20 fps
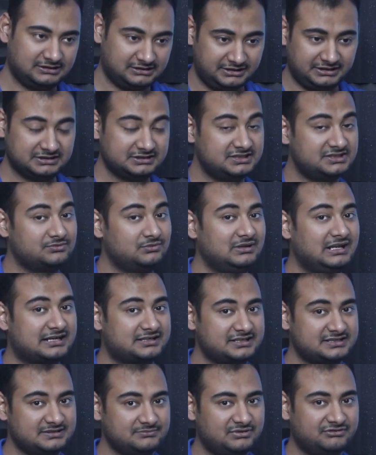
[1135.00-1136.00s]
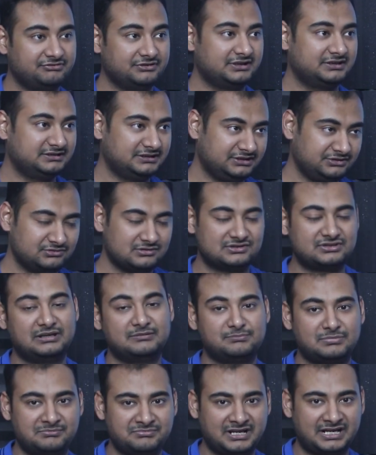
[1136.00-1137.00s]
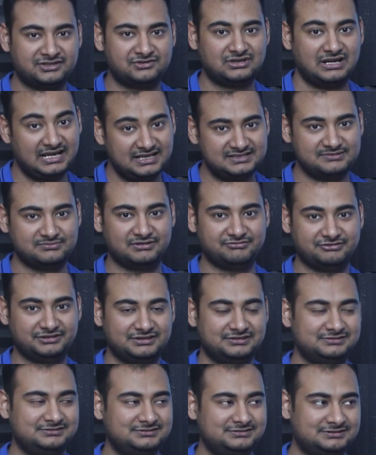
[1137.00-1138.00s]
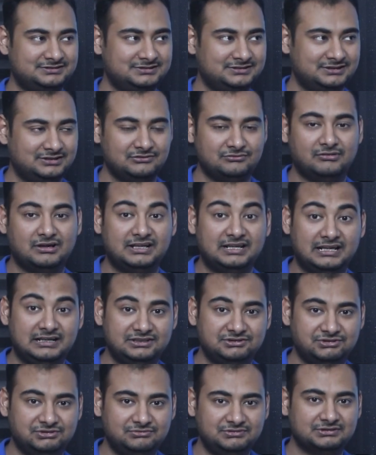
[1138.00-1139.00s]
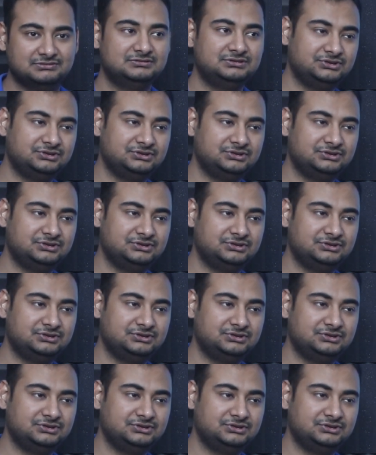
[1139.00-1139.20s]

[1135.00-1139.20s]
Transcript: Again, this will act as a buffer. Then you also have pumped hydro as a buffer what the hell you do?